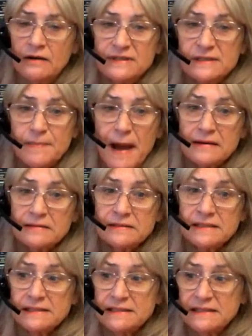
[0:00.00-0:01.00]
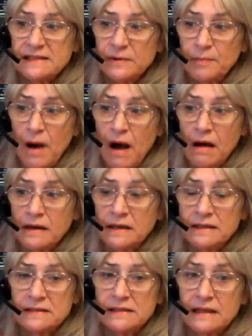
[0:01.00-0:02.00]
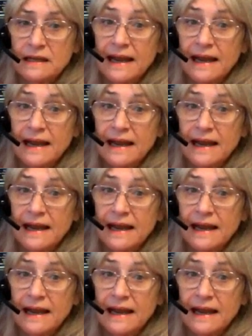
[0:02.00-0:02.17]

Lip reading: for spouses and civil partners,